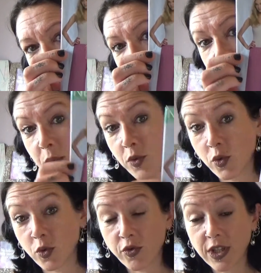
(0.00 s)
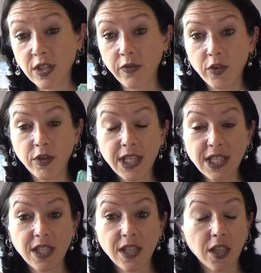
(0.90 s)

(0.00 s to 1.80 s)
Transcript: Simple drawstring. So if you're an easy,